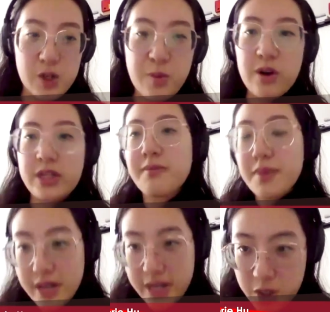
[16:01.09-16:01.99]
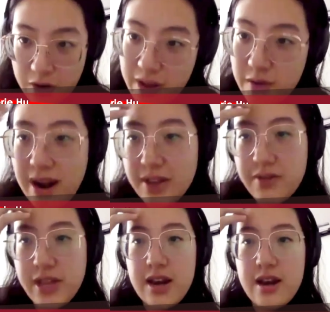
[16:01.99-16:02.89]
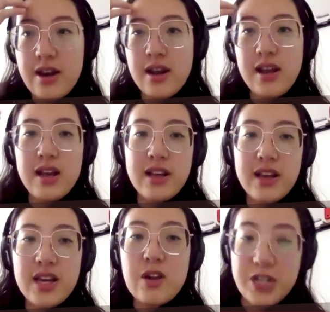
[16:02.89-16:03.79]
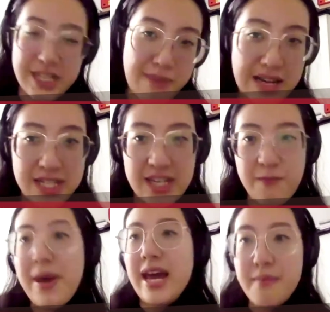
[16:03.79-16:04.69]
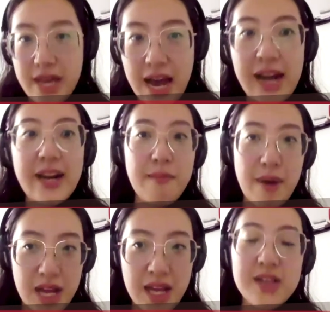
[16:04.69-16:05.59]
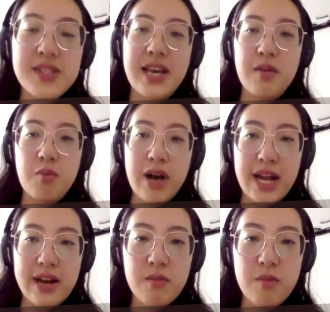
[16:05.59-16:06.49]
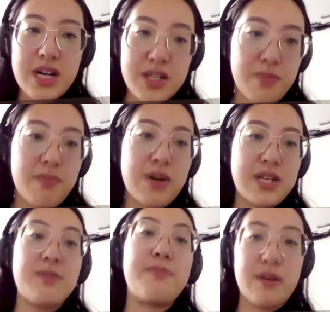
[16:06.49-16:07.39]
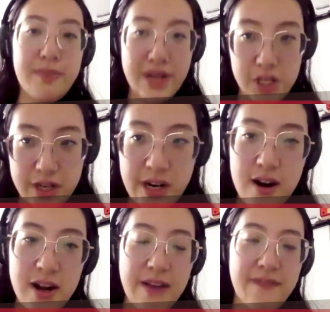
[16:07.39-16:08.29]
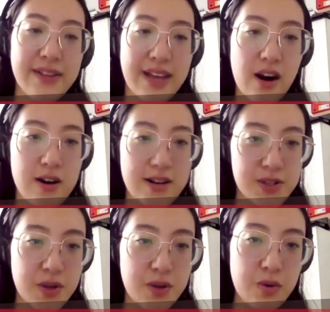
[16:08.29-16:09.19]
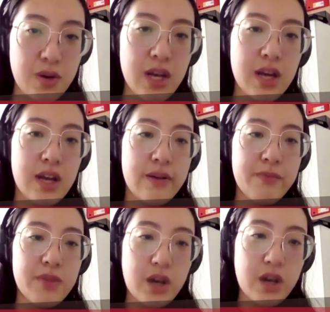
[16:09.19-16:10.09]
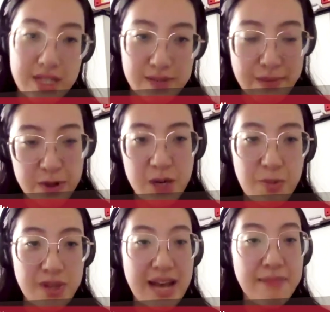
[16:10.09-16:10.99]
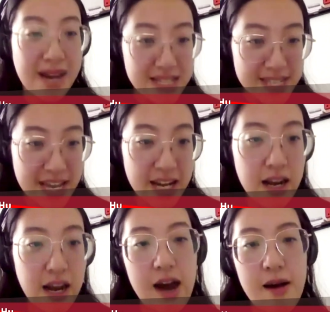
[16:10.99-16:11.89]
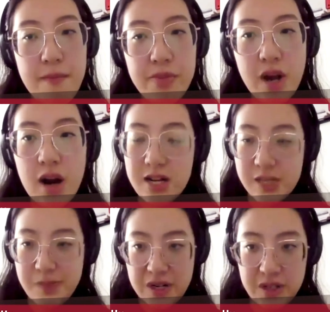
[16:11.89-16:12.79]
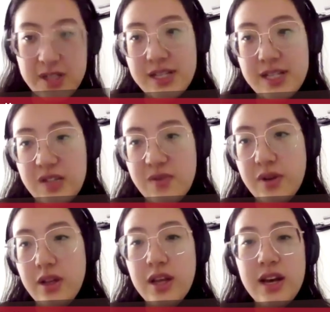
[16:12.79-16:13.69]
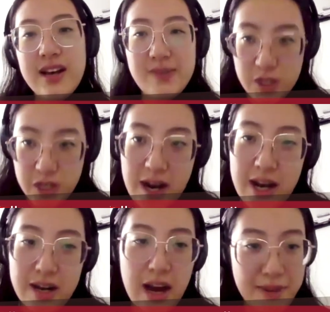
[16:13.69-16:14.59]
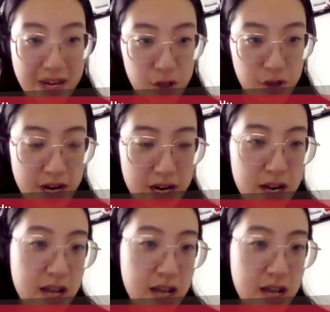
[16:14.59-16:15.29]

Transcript: more community driven rather than you know just the mindset of pay me i need money it's like what what is the, what is the bigger picture here and i found that artists who go into membership with that mindset um, are especially successful especially on on patreon